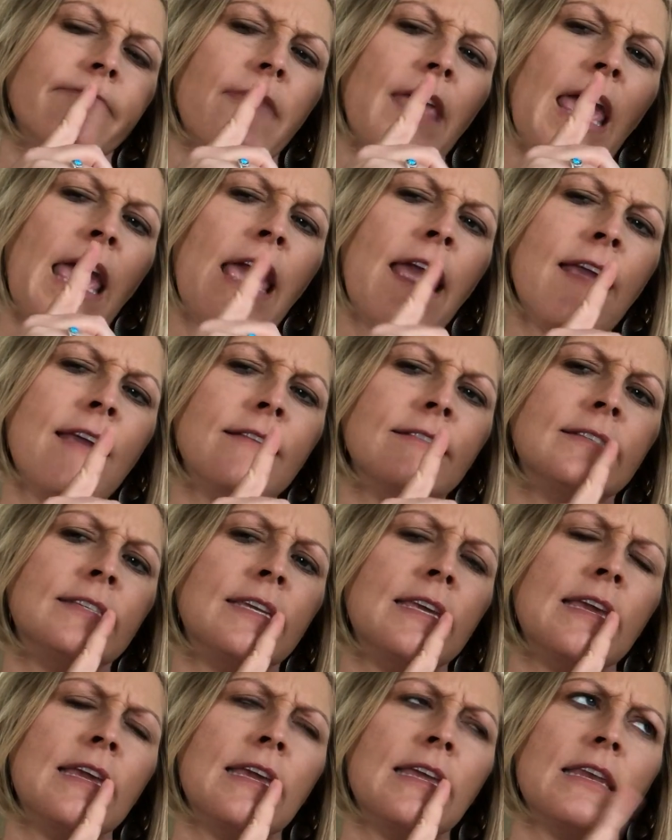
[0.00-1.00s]

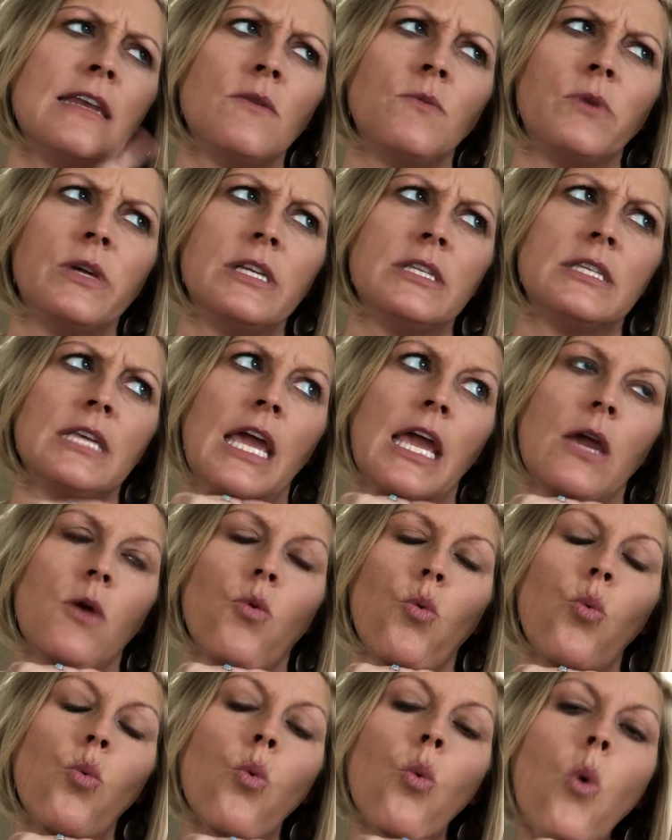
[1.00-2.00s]
18 and we take
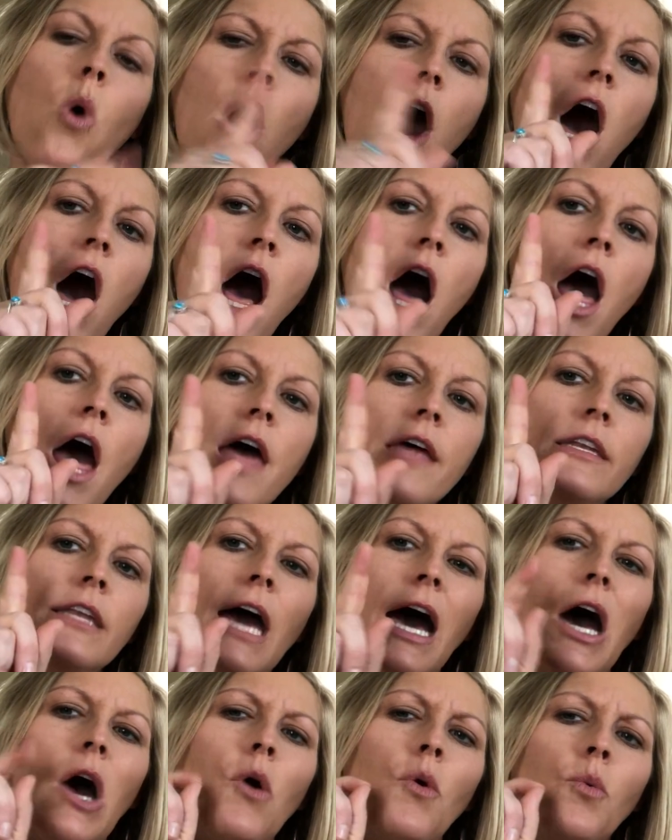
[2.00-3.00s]
1
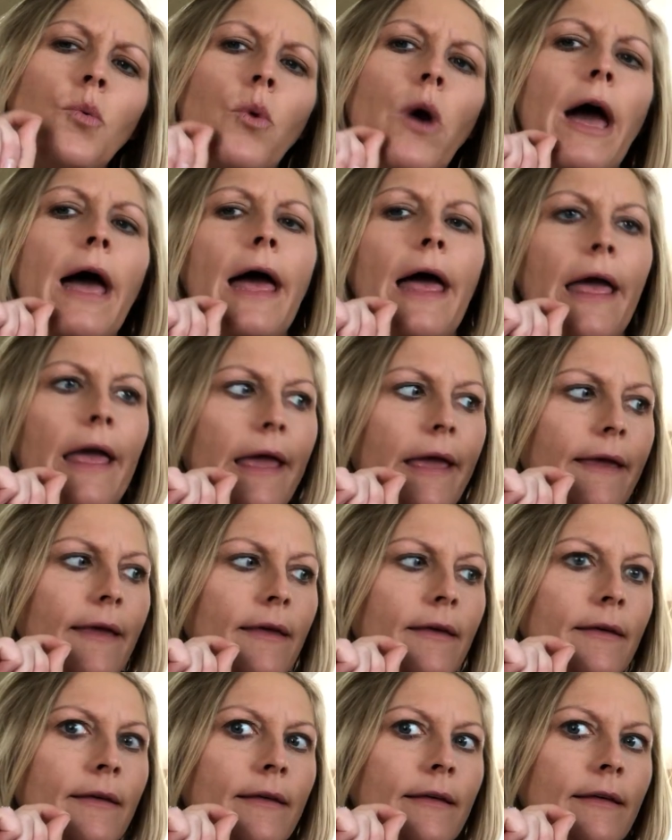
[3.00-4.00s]
away.
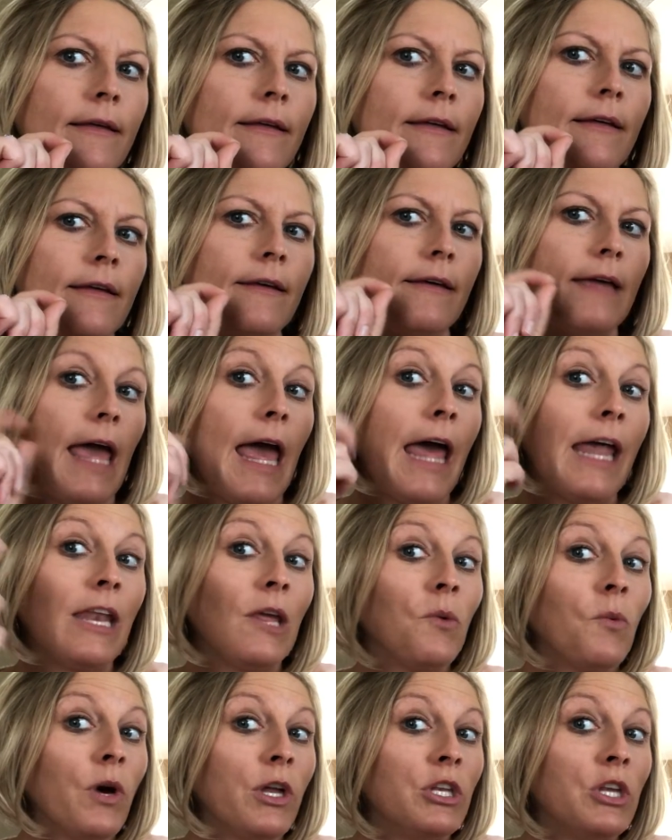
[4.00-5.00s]

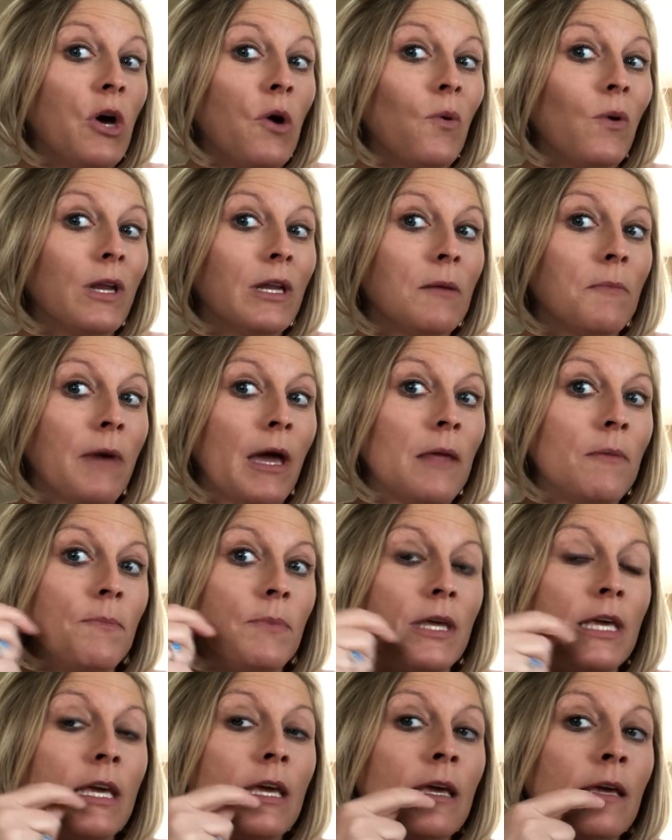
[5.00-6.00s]
Anyone know what it might
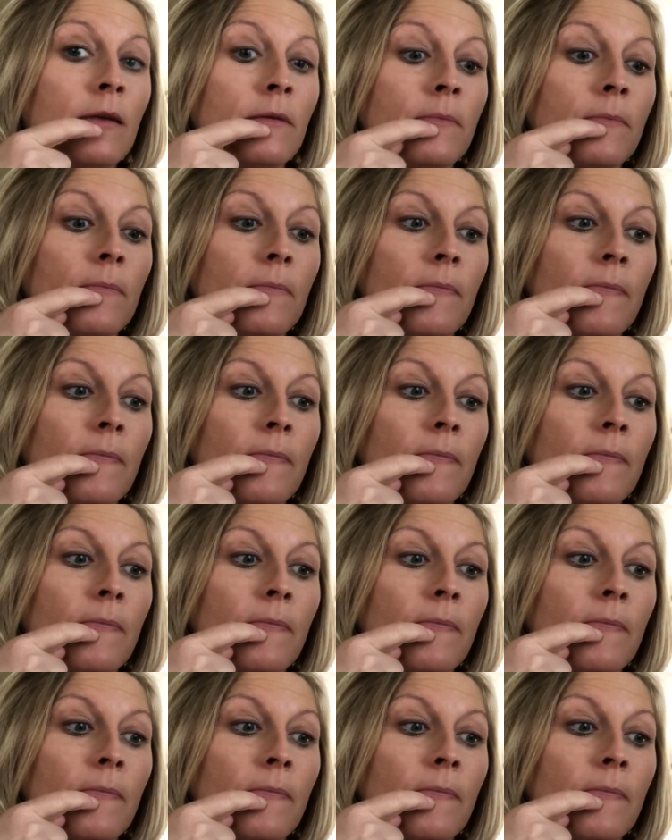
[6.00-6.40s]
be?